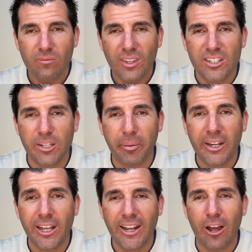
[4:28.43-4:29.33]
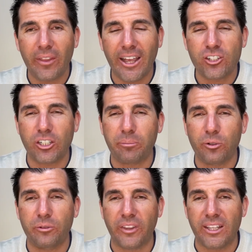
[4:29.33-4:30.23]
depending on how they actually
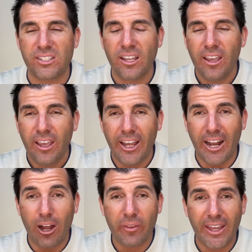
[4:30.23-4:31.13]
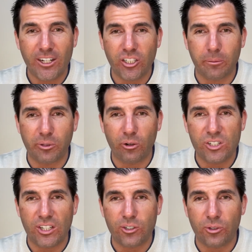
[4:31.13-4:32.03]
approve this and how they actually approach
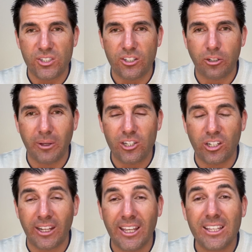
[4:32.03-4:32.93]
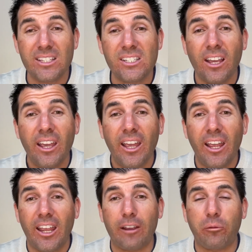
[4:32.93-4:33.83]
this whole situation is,
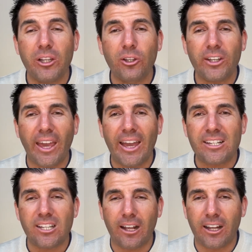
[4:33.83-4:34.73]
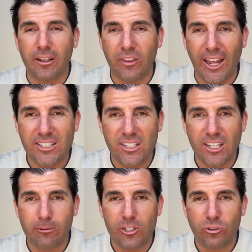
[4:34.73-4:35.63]
if we look at the
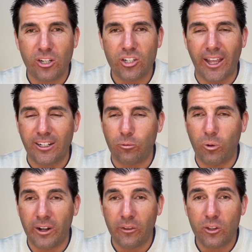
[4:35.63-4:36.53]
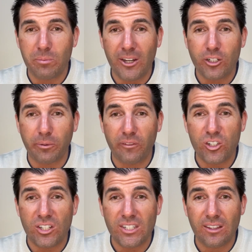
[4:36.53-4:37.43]
SSI Restoration Act, one of those major
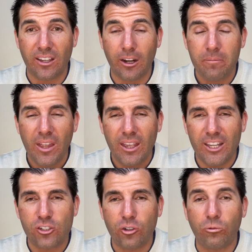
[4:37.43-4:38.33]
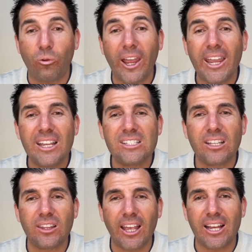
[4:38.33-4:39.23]
provisions in there is to raise
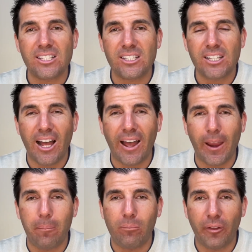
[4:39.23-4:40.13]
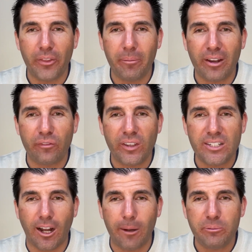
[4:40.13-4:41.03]
the SSI monthly benefit
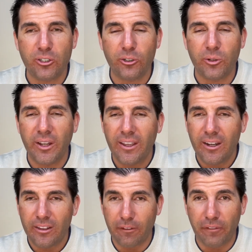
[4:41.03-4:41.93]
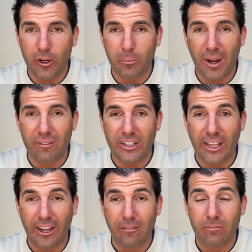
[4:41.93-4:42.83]
up to the federal poverty
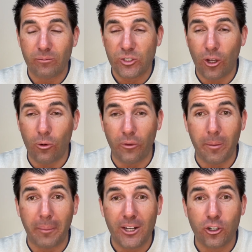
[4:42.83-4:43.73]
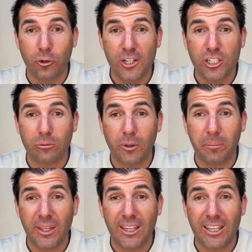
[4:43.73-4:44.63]
line. So the major question would
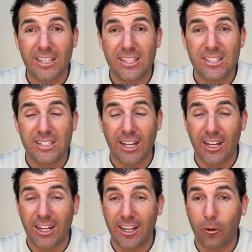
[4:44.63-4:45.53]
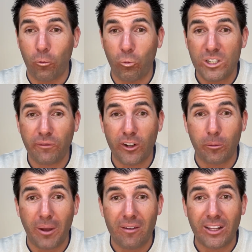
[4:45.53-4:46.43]
be is which federal
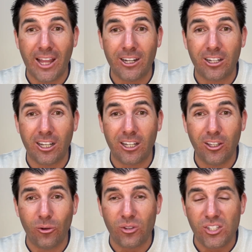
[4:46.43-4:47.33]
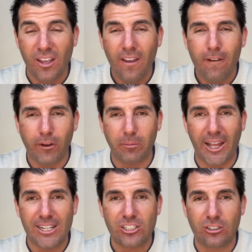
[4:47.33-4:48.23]
poverty line are you going to use, from
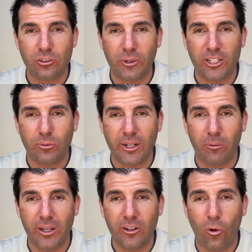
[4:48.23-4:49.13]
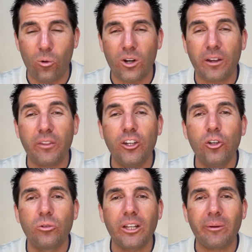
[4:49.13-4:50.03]
last year in 2021 or the
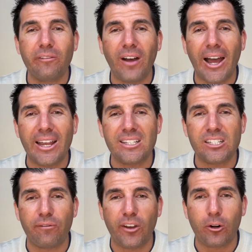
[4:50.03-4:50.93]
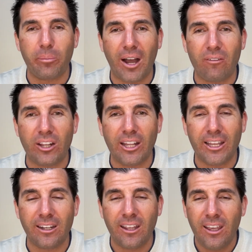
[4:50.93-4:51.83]
newly revised federal poverty line